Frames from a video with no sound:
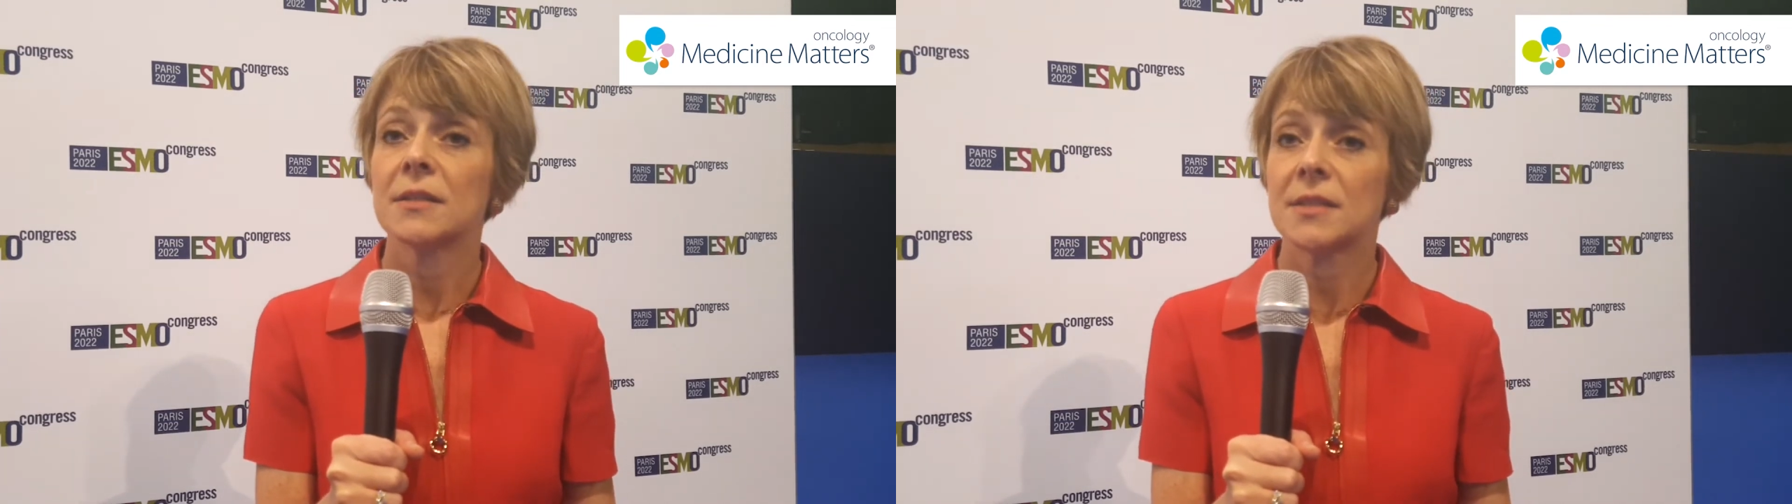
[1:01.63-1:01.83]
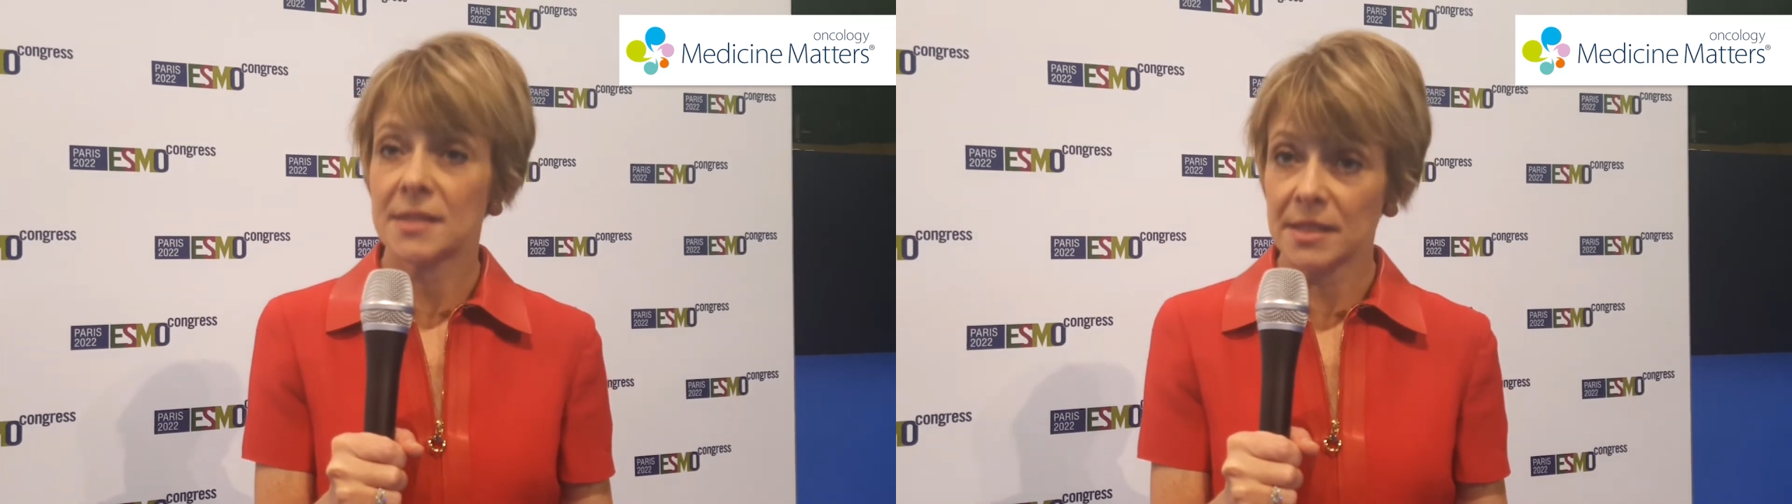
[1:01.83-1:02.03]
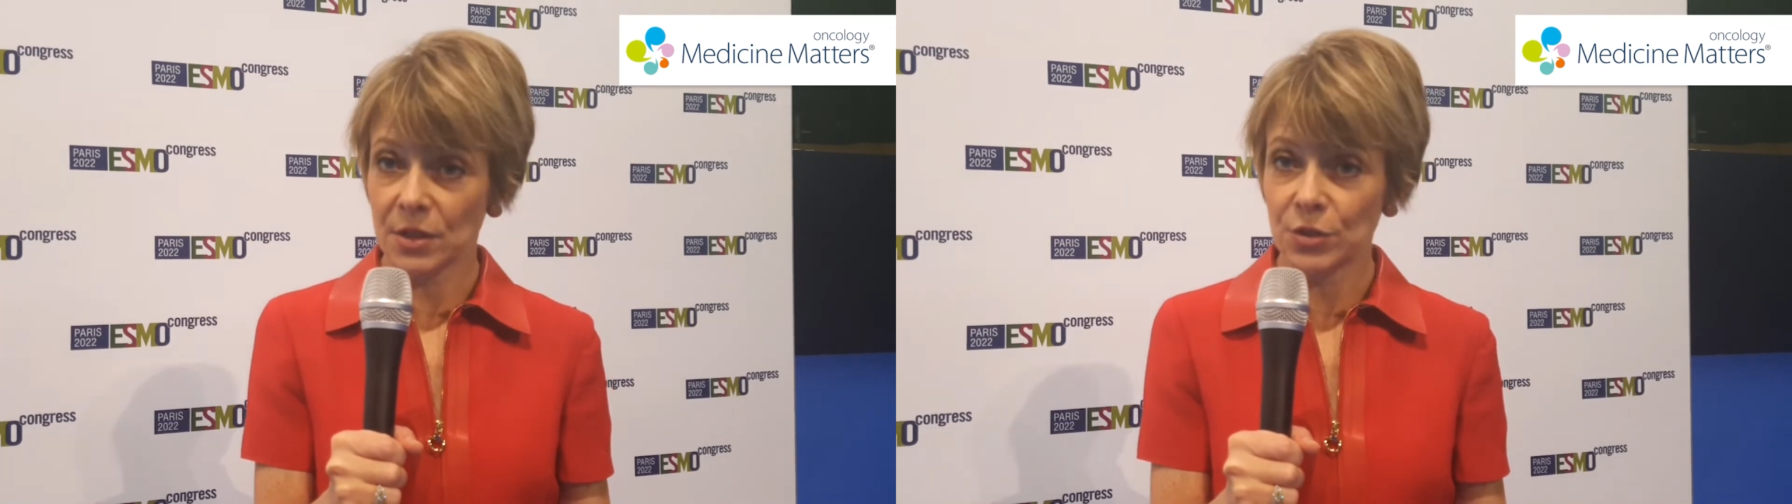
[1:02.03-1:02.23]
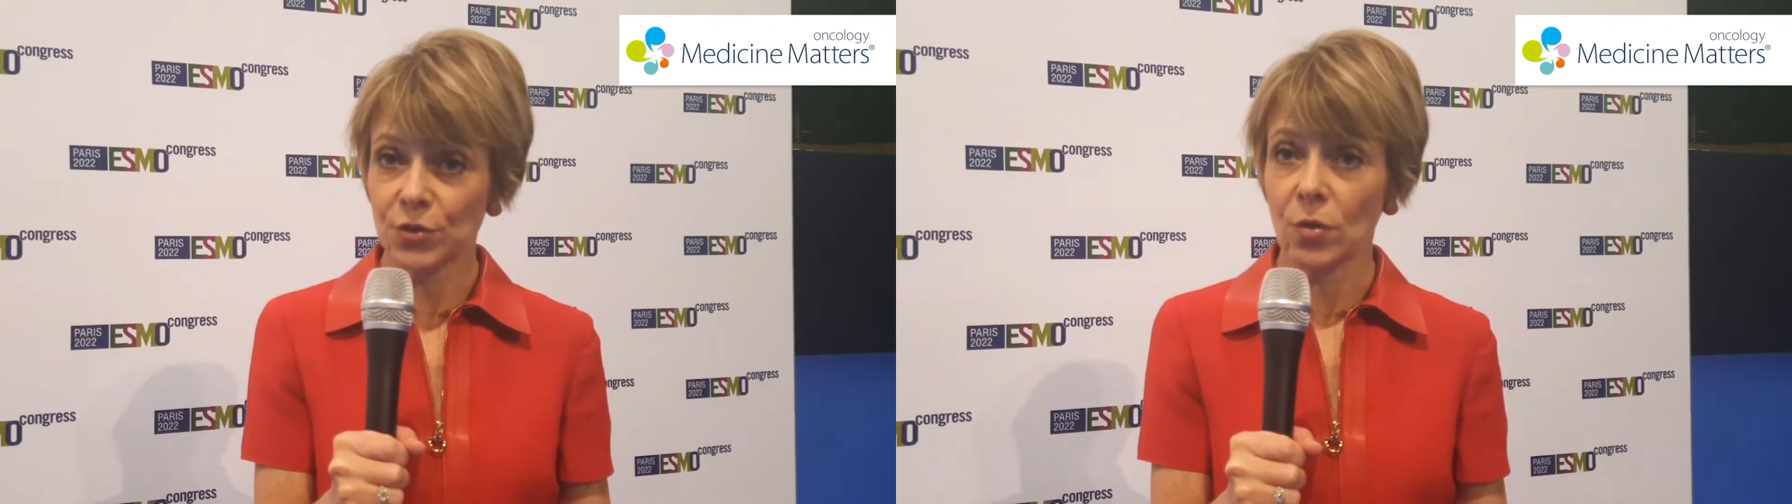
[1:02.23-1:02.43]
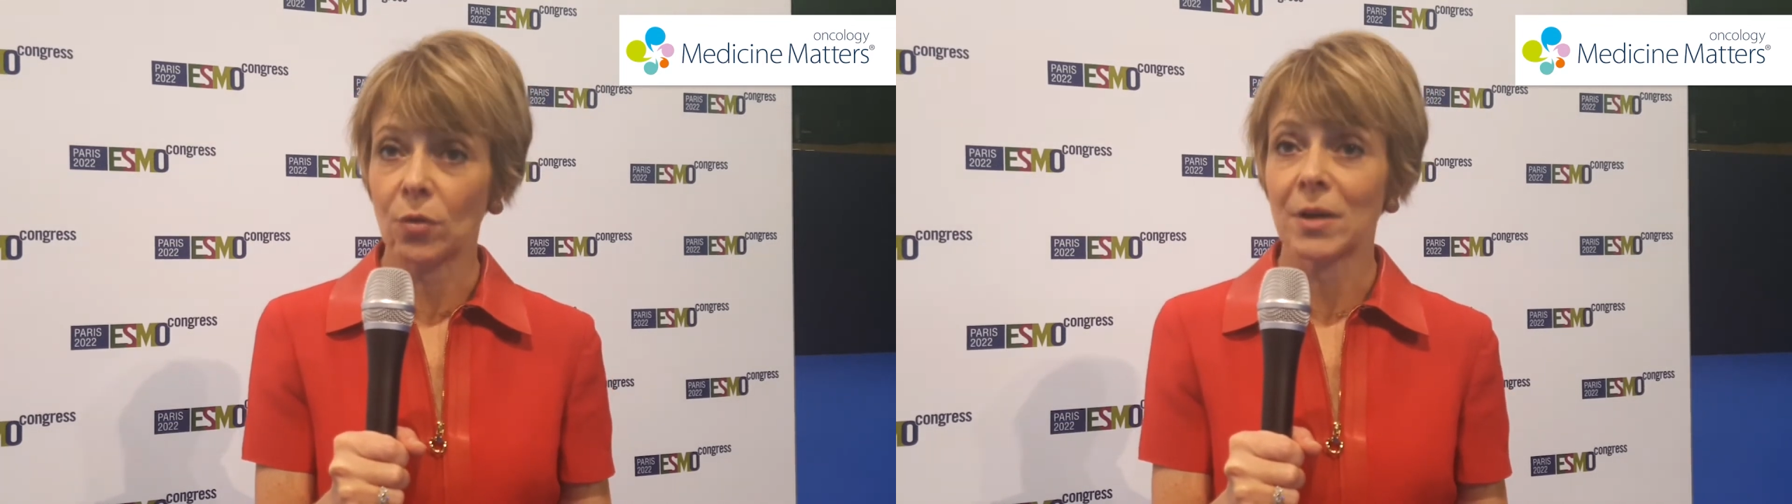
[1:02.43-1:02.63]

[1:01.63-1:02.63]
disease control